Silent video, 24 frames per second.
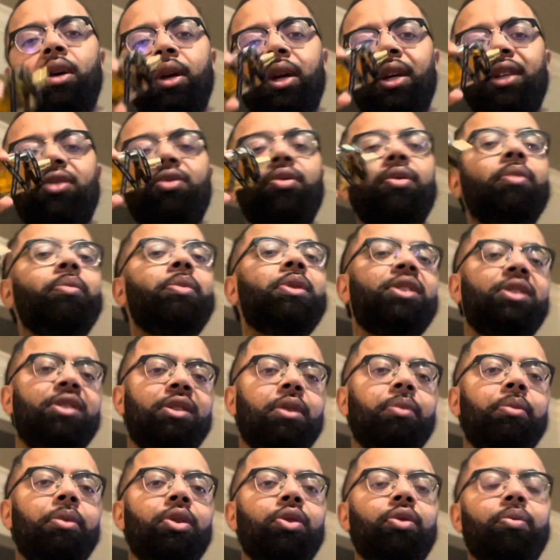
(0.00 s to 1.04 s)
It's going to be
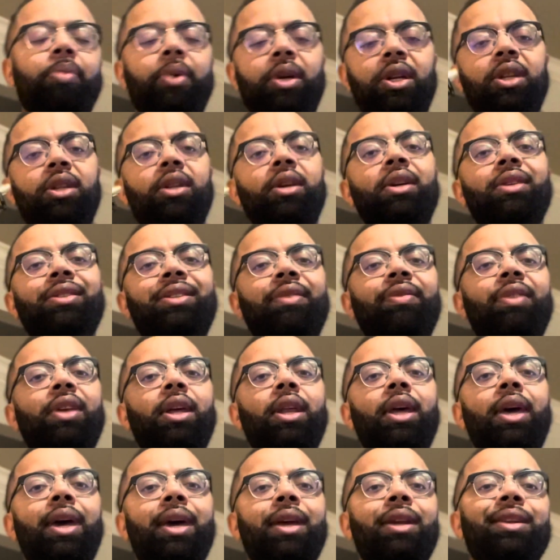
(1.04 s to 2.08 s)
similar, but it does have that
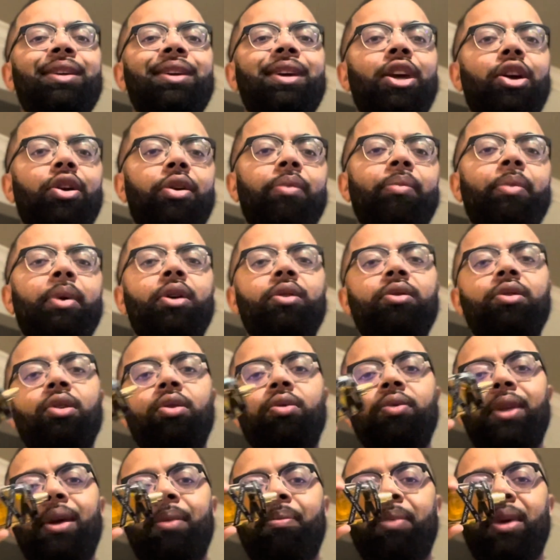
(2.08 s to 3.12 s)
added caramel note
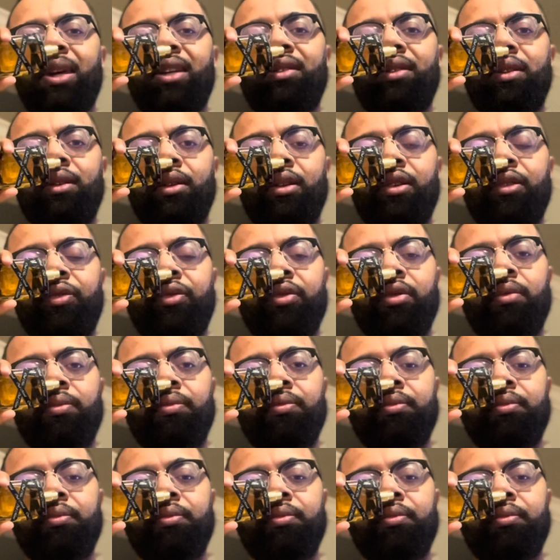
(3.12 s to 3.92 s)
that makes it different.